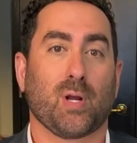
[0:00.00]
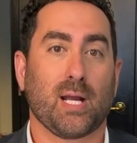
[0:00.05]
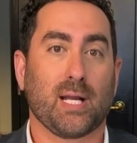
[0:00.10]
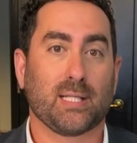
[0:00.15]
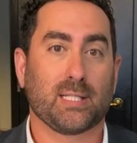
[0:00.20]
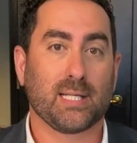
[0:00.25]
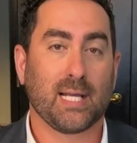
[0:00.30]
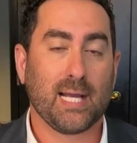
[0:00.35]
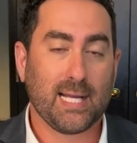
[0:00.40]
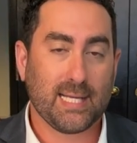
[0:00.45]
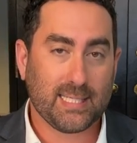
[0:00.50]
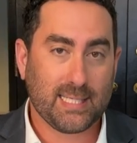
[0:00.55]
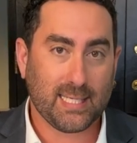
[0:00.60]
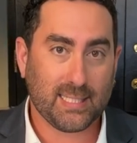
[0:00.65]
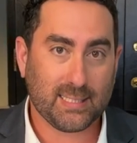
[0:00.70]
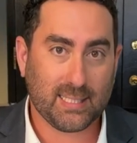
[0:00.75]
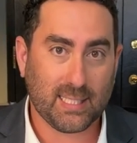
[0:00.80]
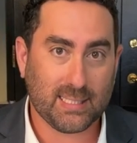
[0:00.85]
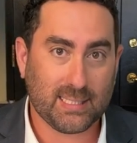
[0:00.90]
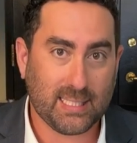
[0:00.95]
rates.
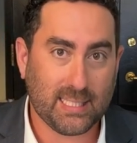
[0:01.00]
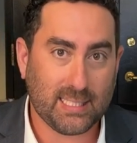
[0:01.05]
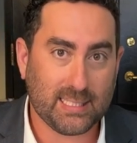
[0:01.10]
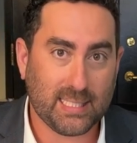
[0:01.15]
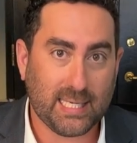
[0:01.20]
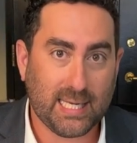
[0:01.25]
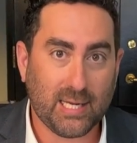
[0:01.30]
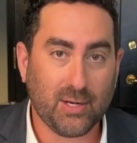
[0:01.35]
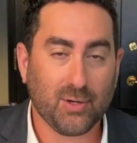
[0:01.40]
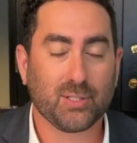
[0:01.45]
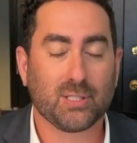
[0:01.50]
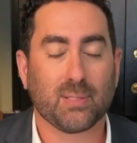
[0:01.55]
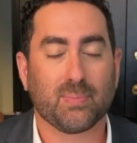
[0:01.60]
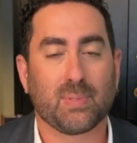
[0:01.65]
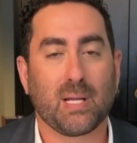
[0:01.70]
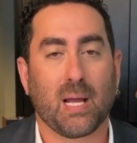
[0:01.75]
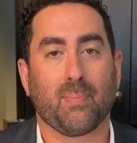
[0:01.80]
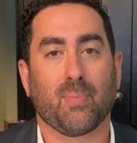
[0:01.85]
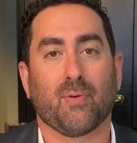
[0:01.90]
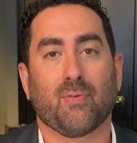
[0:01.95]
'Tis the season here in
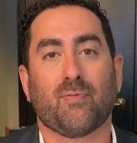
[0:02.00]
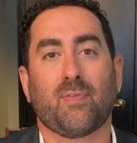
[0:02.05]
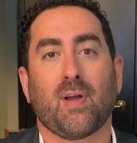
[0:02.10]
September.